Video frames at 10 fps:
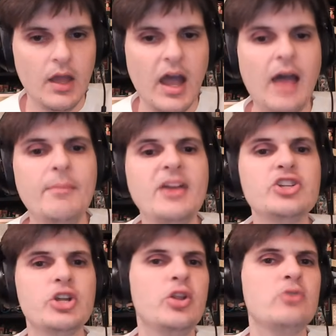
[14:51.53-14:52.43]
I
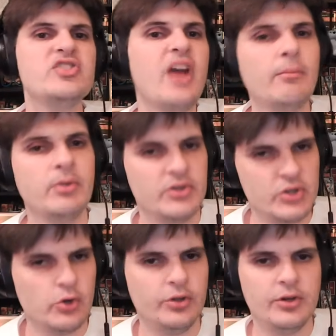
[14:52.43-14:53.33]
mentioned those numbers
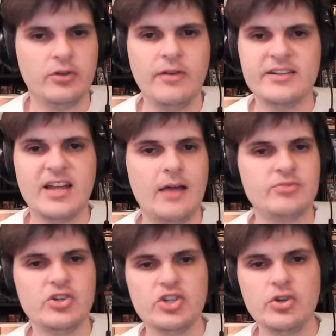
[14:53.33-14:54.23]
earlier. Klay
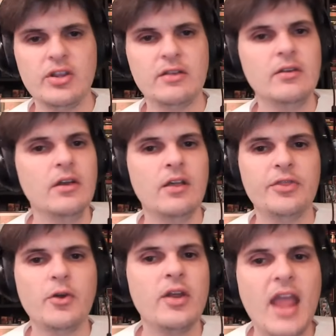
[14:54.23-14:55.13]
Thompson shooting
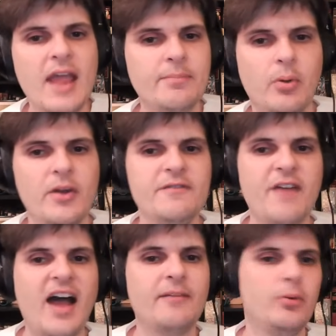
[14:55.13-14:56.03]
thirty-eight point
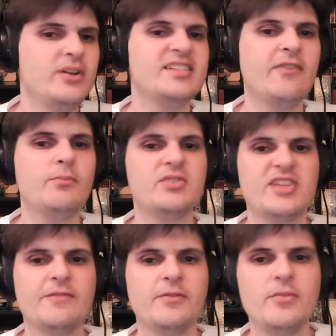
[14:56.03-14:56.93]
five point seven
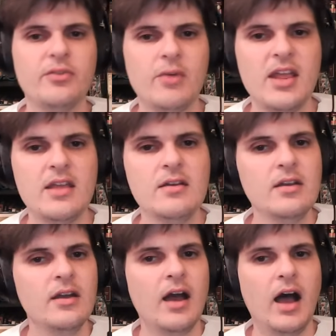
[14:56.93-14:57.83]
percent from three,
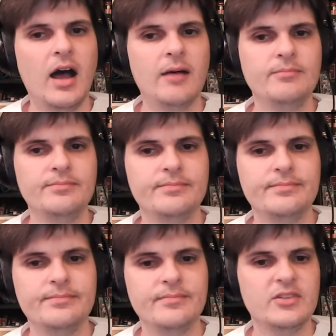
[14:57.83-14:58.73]
um,
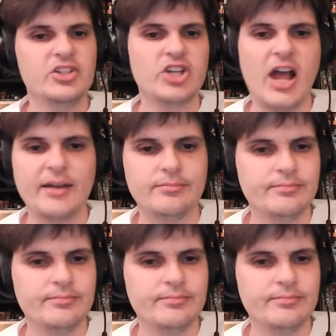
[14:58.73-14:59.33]
shot